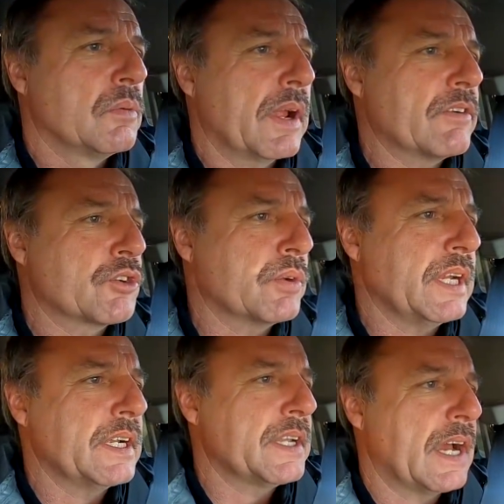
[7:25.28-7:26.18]
We have a
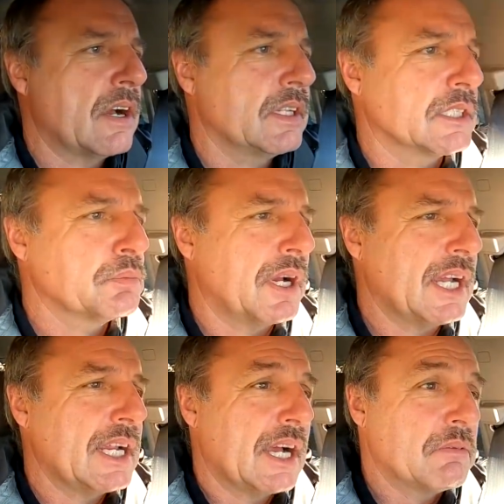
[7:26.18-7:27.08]
tree in town that's
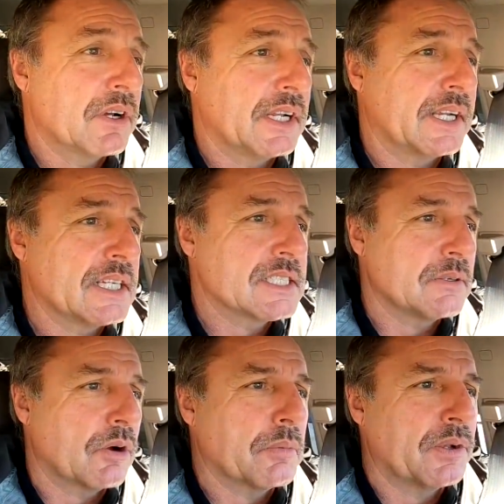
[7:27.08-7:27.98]
probably, I'm going to guess,
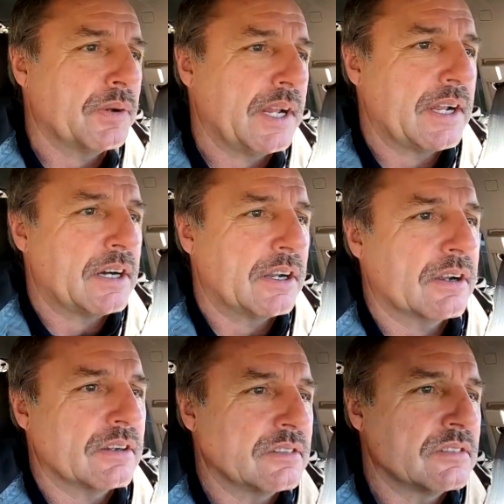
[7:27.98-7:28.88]
somewhere between that
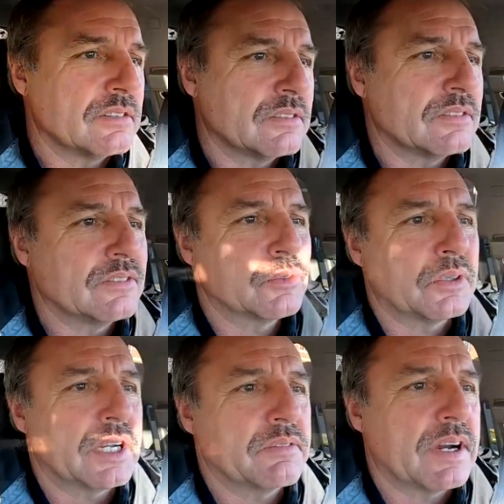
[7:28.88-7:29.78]

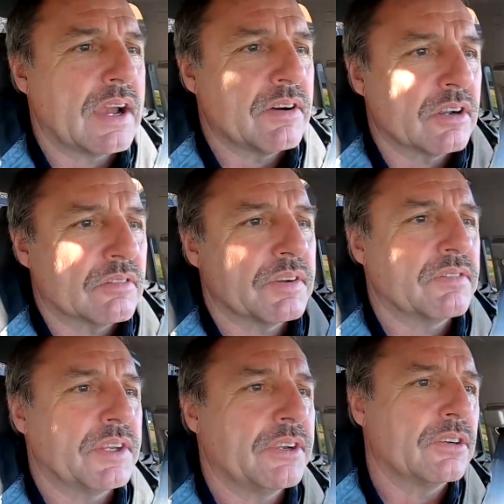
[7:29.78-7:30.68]
125,
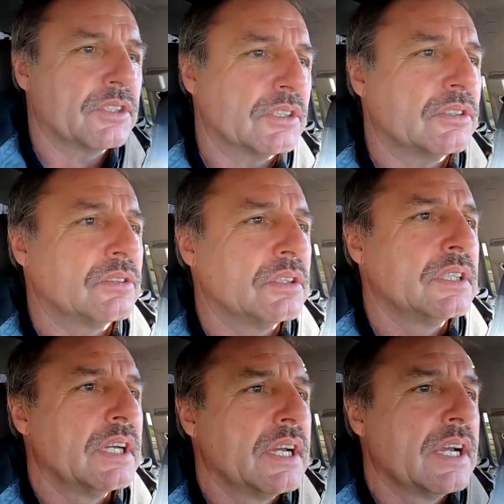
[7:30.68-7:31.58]
150 years old.
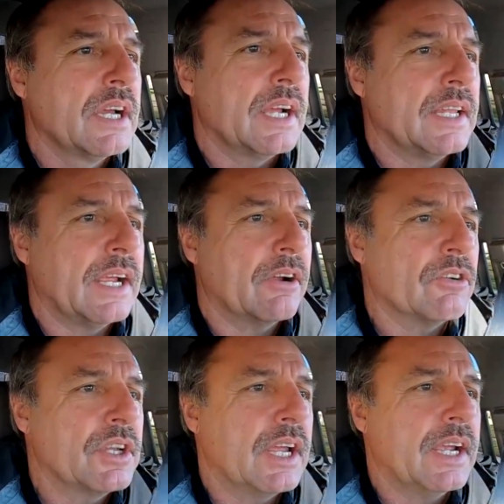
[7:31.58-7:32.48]
And they
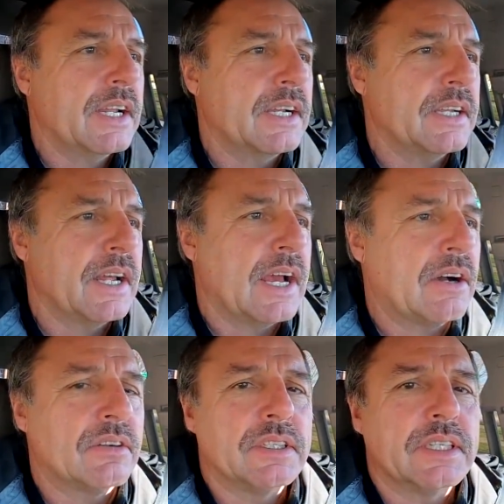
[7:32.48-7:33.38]
are taking it
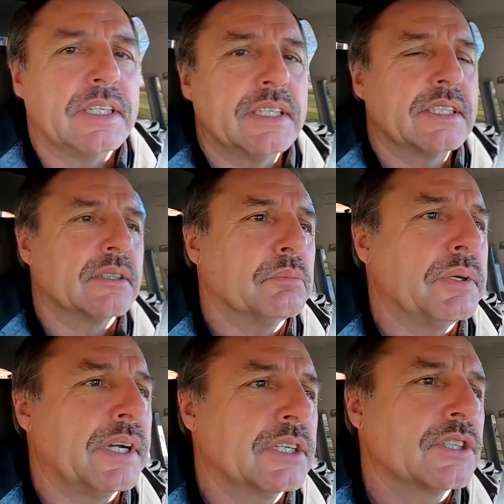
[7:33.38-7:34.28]
down, and it's a
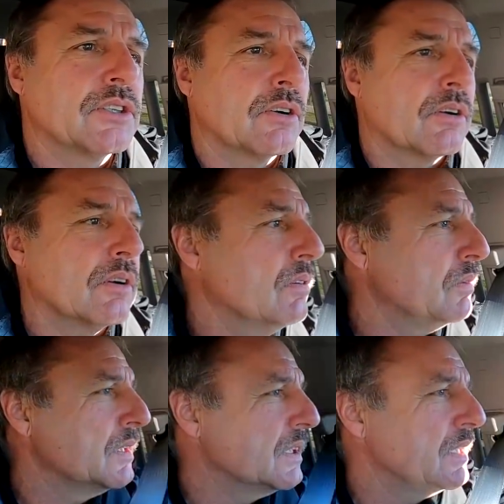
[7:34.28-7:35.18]
big stir
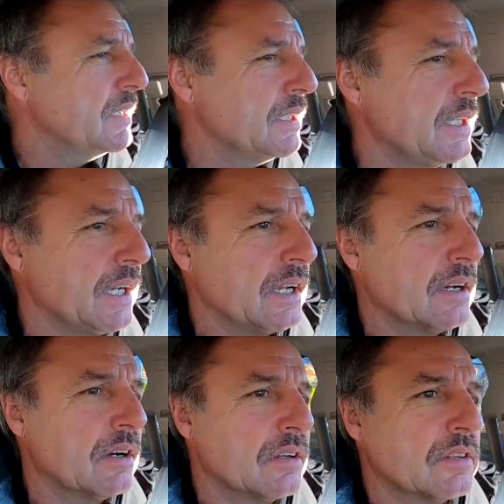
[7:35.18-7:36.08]
with the city.
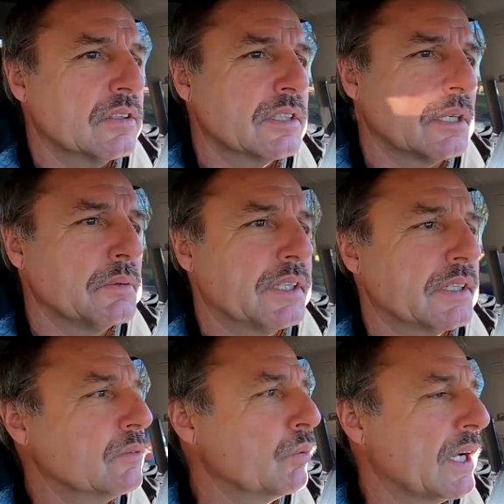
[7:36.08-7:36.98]
Some of
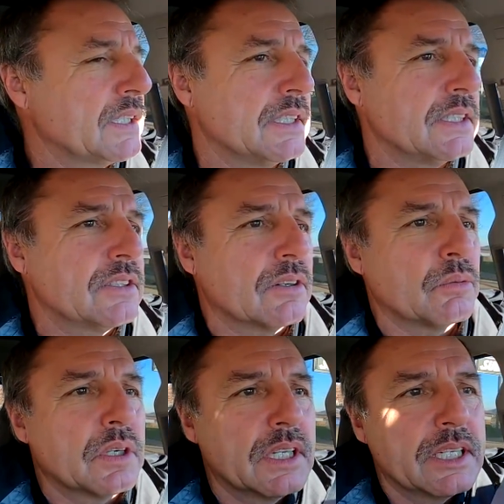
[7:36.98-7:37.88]
the residents are
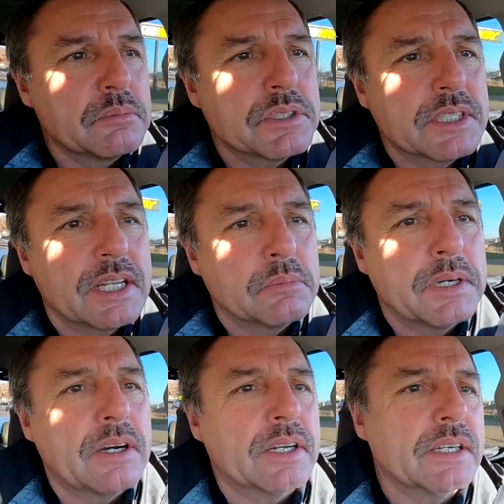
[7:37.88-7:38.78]
really upset
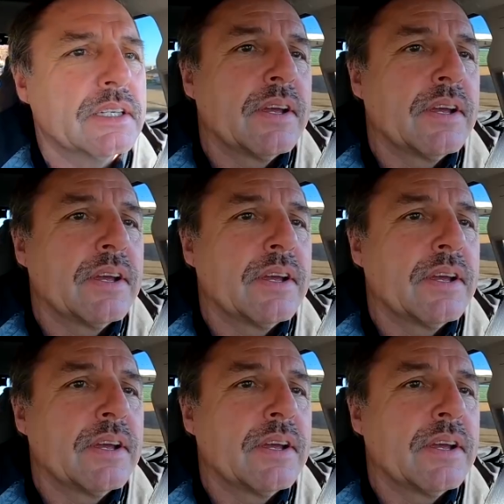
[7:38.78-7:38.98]
about it.